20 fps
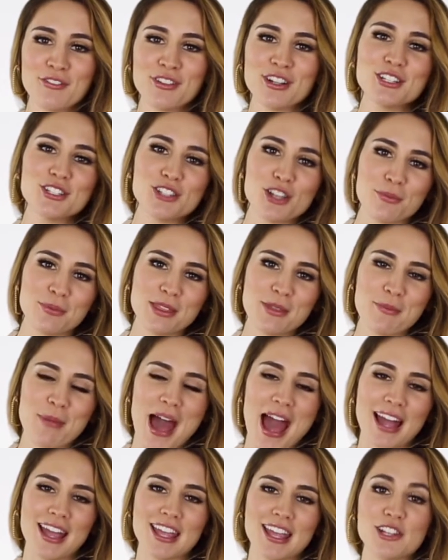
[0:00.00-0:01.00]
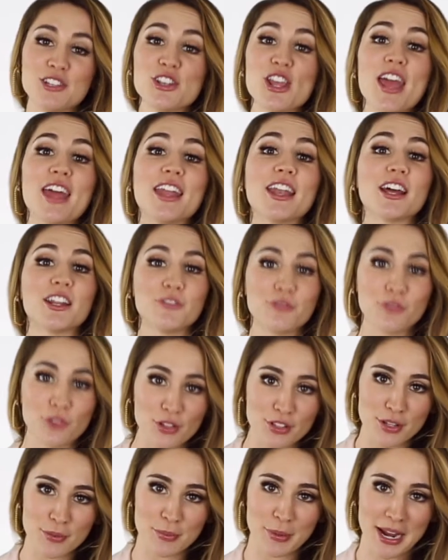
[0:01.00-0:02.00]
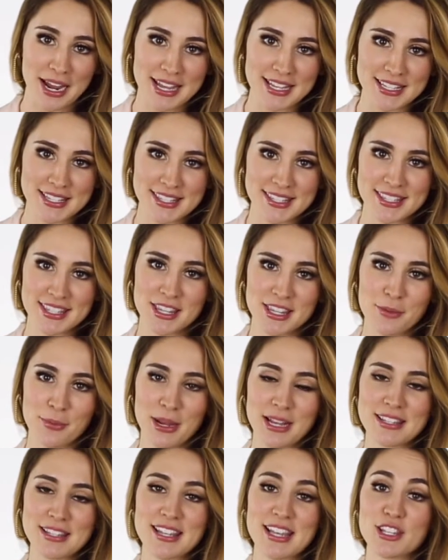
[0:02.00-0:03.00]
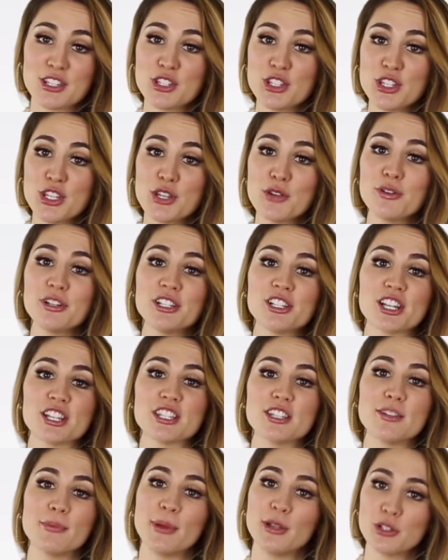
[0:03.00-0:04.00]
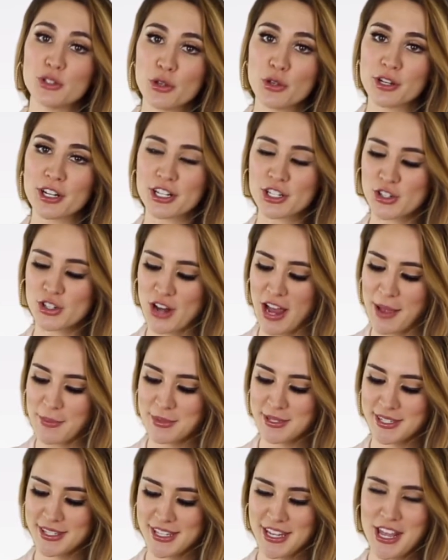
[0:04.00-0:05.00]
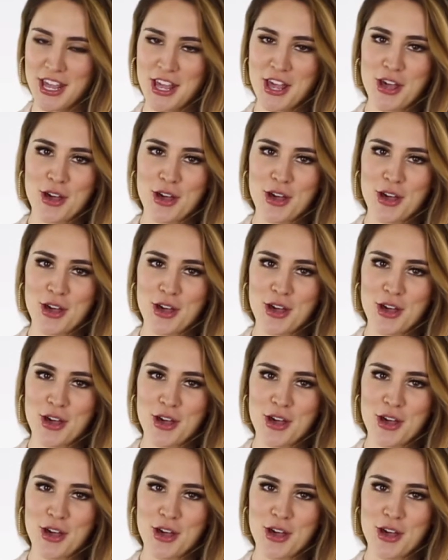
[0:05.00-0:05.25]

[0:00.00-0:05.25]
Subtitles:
First, open the package and unfold the brace. The brace has two adjustable shoulder straps.